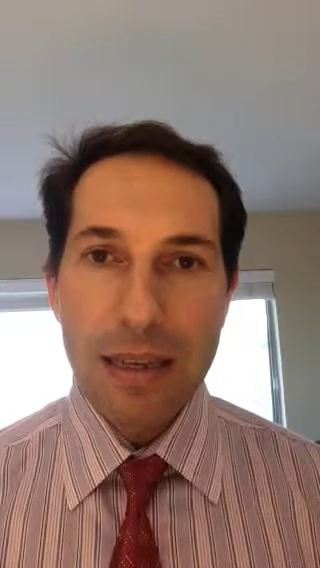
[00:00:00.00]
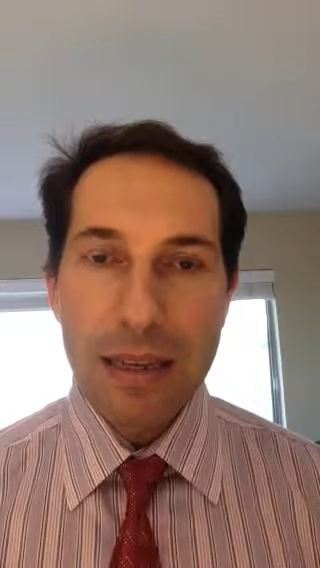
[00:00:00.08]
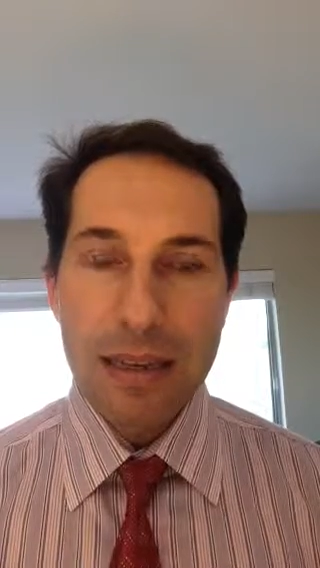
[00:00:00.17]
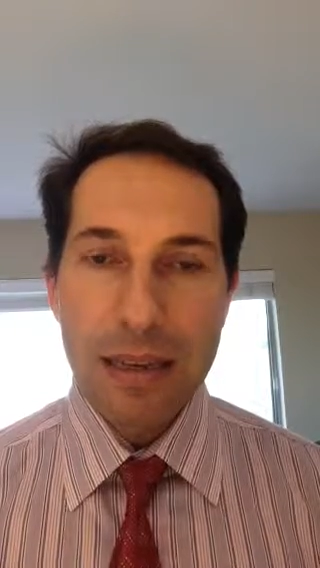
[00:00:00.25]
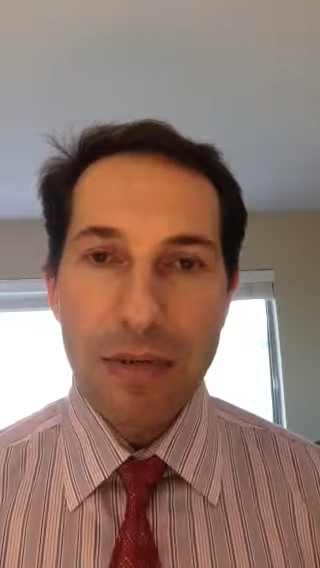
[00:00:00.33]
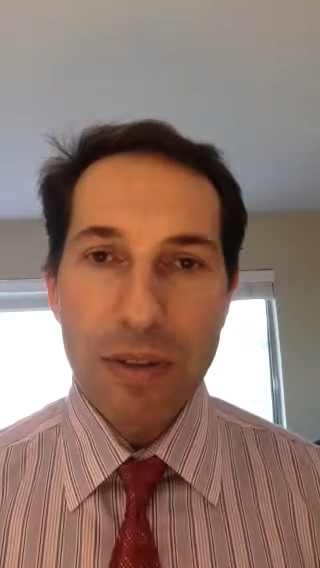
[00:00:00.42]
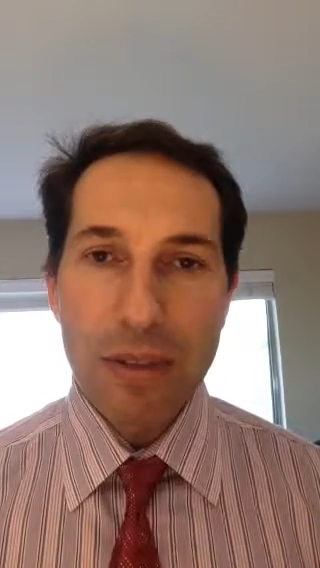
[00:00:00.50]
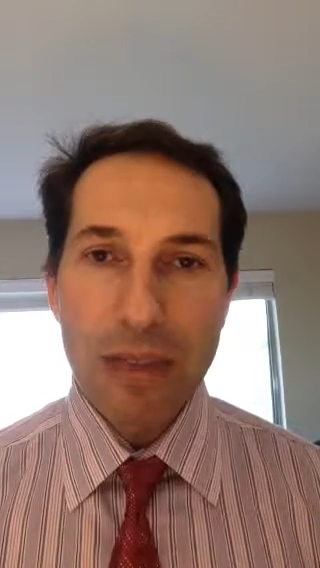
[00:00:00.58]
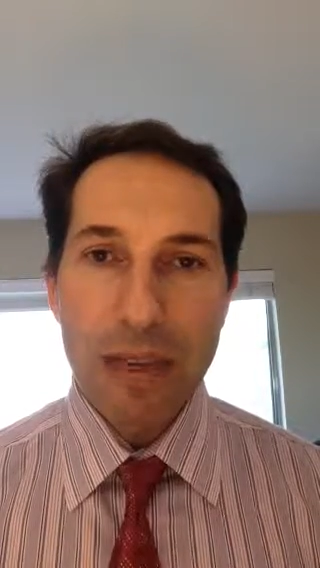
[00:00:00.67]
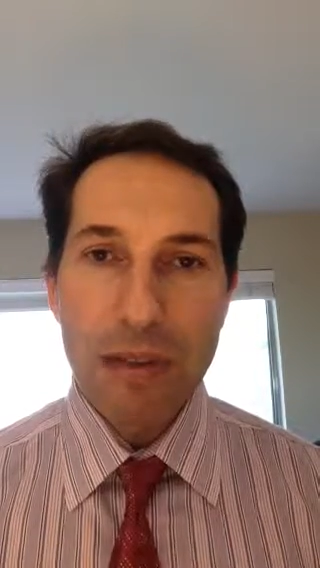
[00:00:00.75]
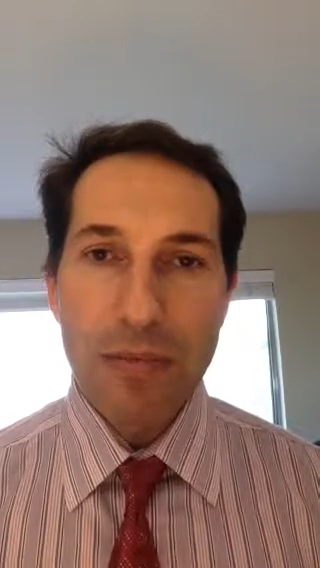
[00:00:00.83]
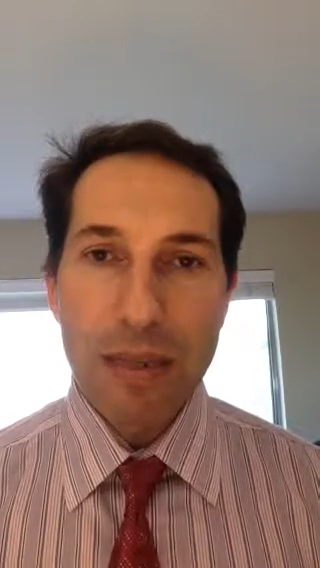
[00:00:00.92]
these different
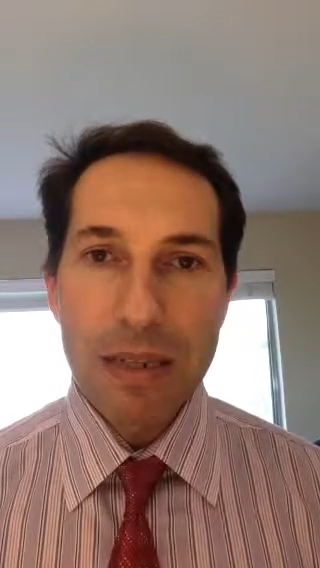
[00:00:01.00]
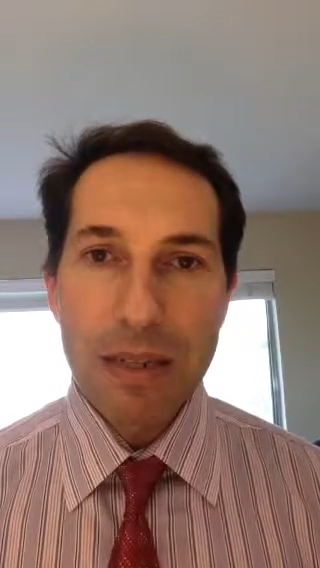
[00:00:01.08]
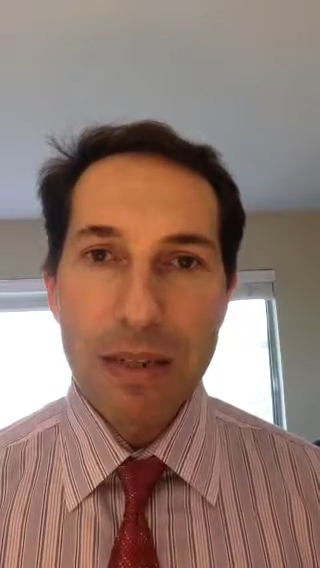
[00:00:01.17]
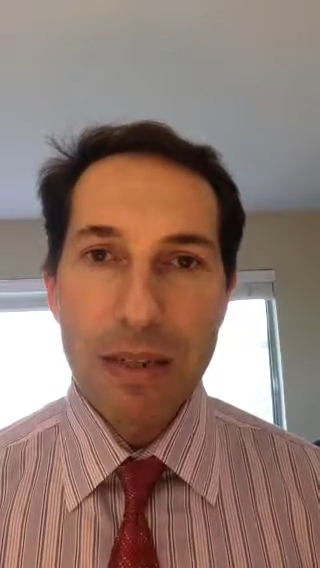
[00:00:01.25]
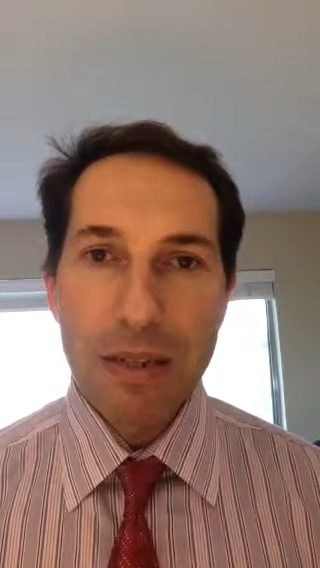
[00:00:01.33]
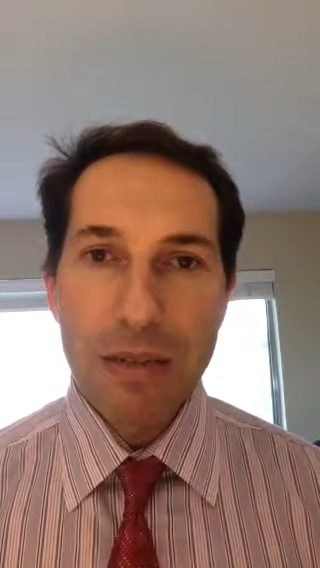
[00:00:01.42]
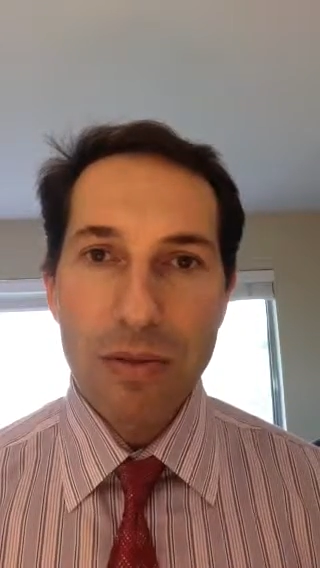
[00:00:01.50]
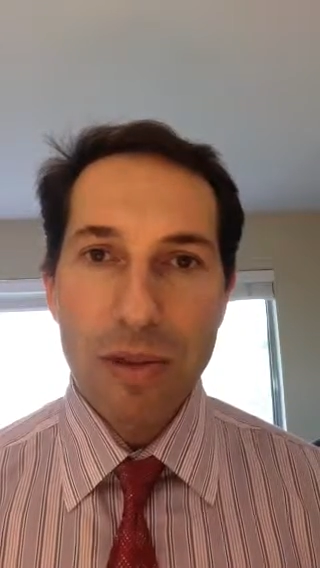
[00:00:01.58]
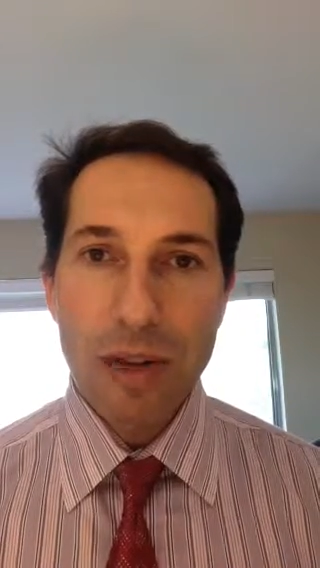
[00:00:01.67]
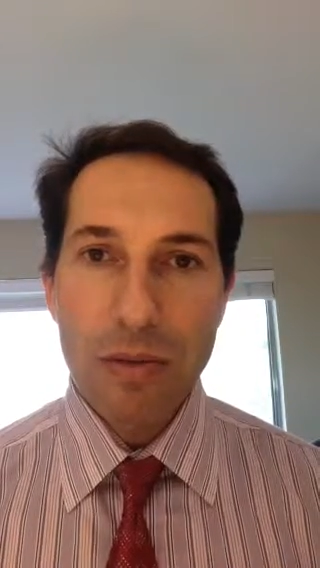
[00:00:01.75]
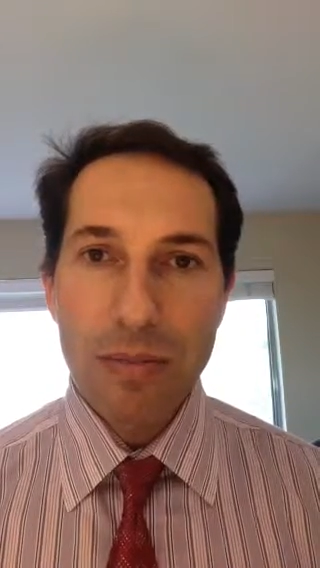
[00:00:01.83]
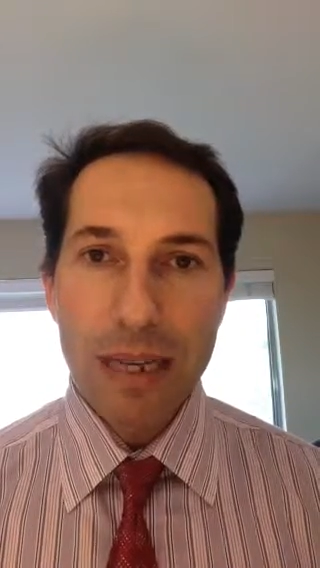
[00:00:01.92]
therapies
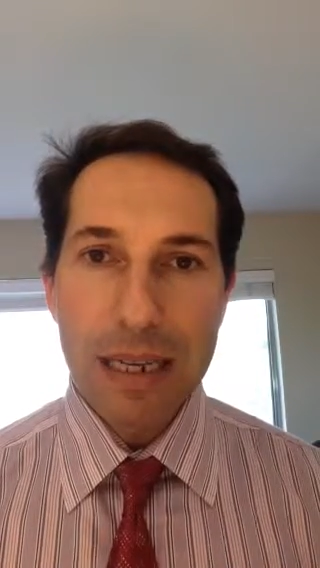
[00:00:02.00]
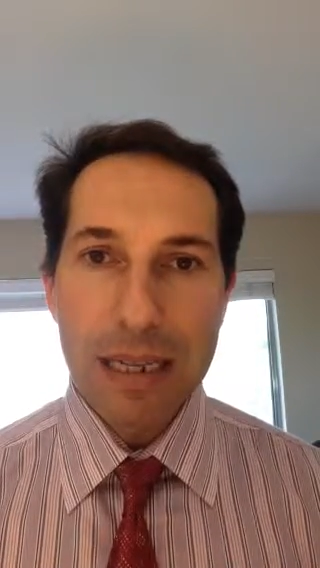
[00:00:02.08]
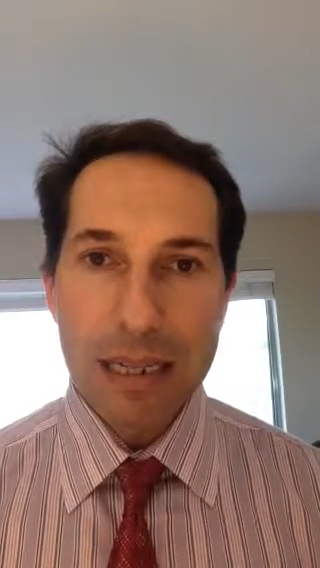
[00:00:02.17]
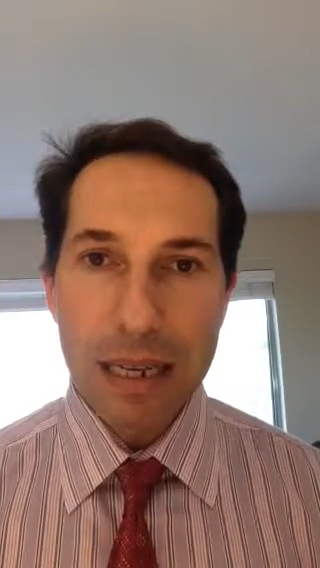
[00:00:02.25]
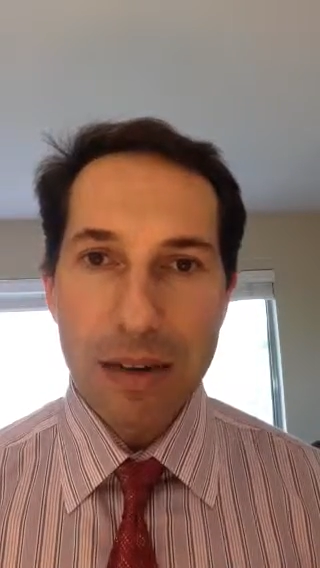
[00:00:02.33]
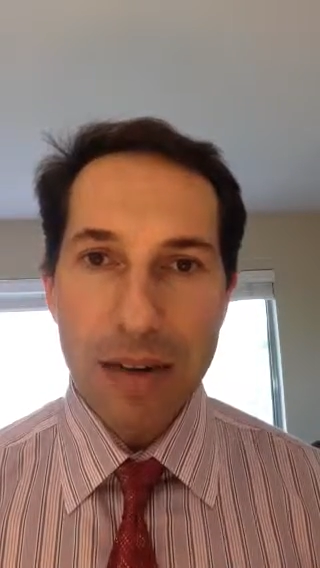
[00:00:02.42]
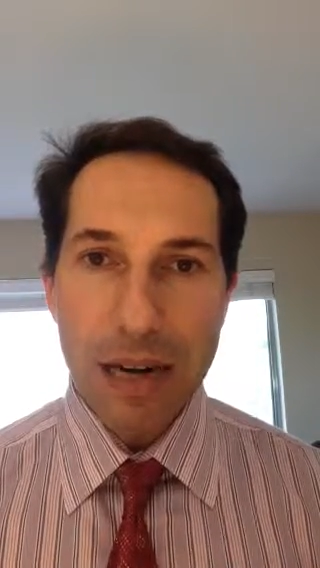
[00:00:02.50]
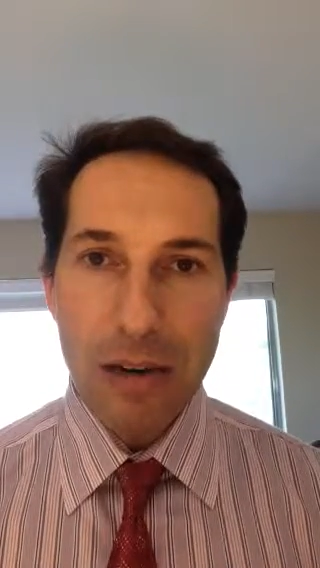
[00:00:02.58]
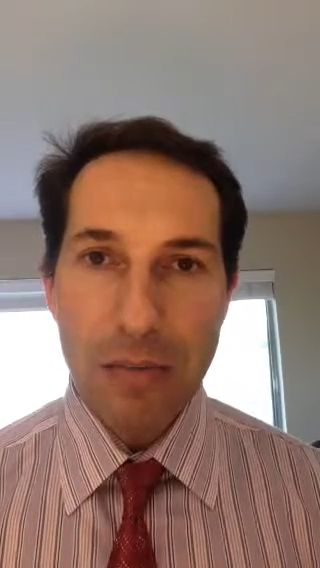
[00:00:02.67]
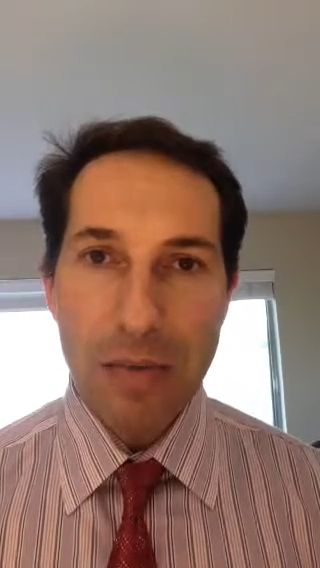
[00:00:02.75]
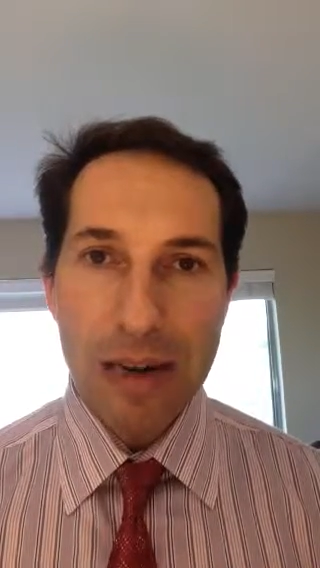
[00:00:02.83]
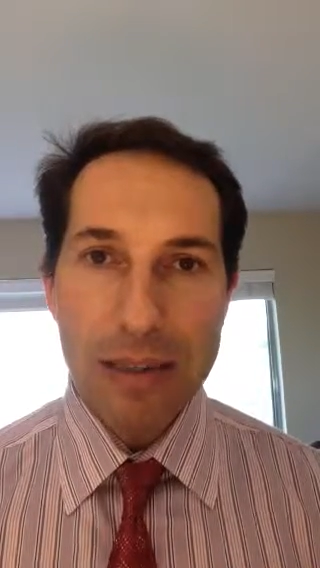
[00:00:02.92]
throughout my entire
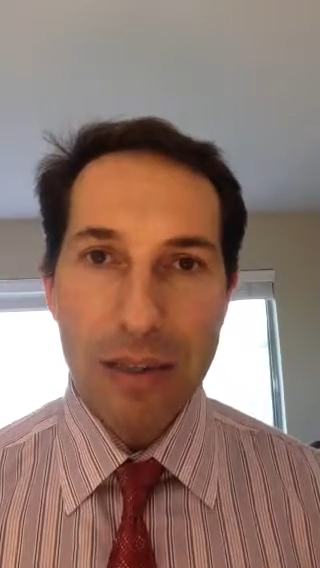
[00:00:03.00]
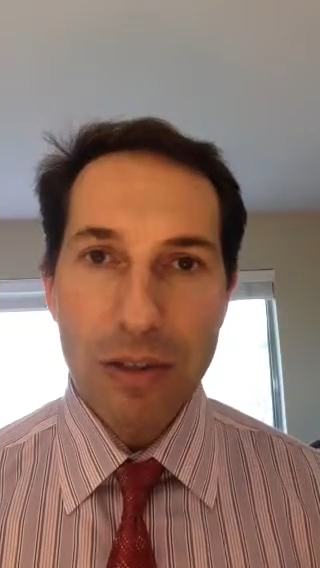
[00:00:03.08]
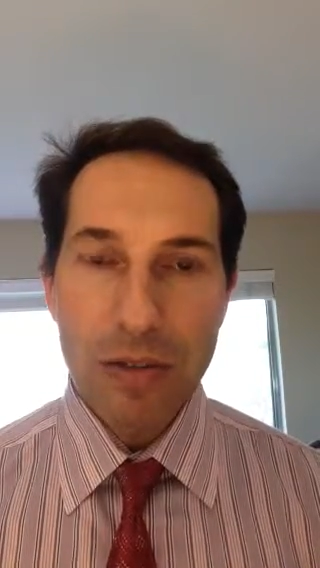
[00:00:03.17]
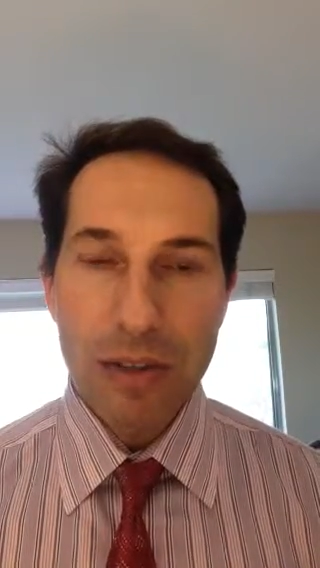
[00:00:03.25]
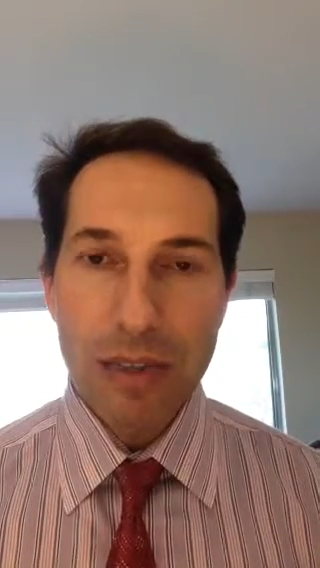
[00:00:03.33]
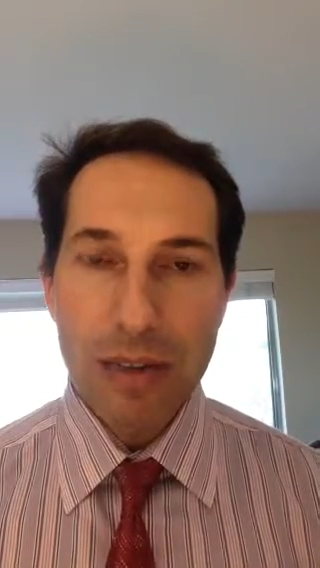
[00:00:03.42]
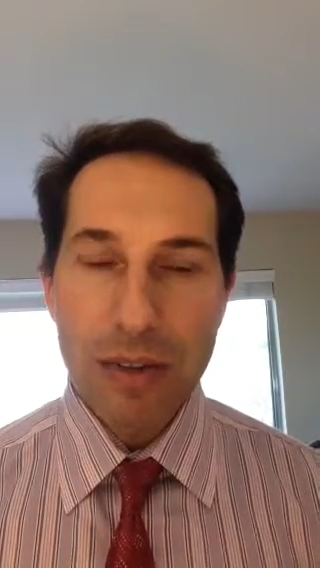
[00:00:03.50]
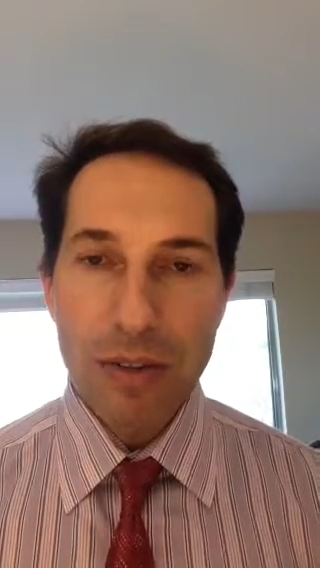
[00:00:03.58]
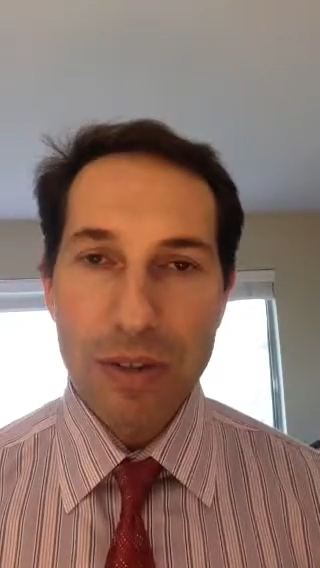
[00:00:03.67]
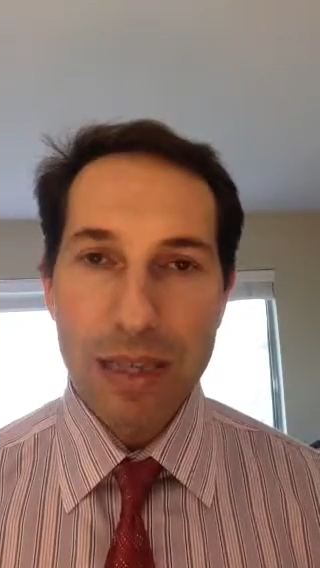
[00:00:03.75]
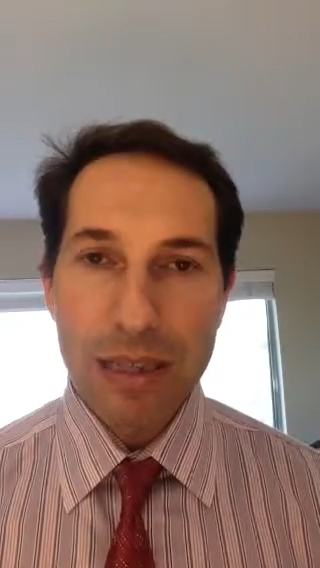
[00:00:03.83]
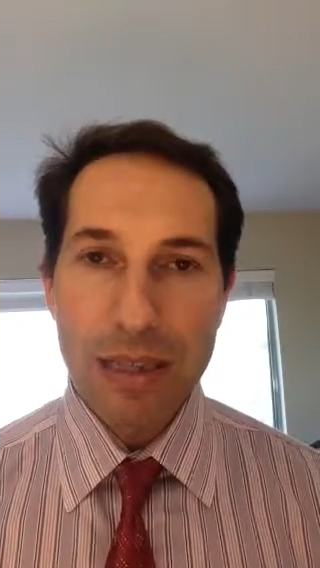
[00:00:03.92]
chiropractic career and ever
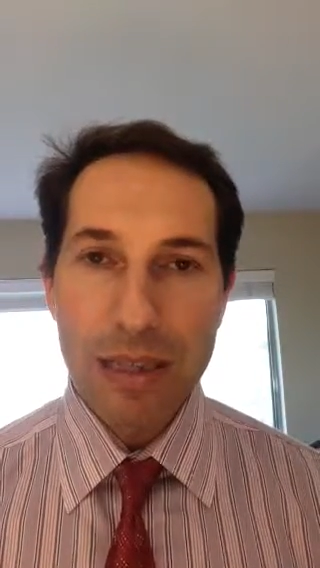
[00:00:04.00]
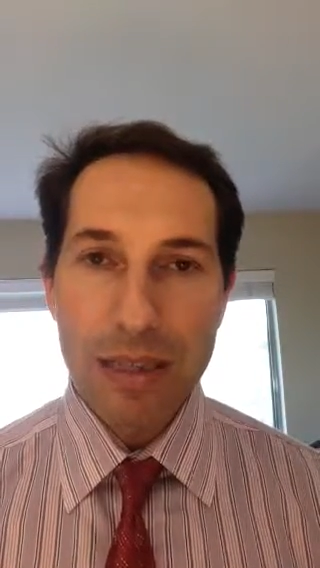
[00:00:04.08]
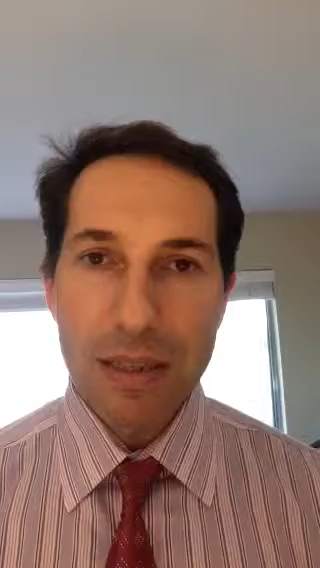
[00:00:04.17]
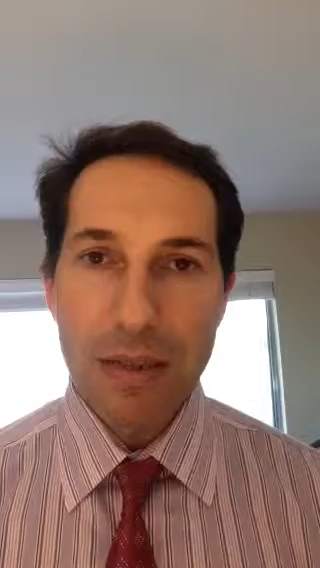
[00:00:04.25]
since then.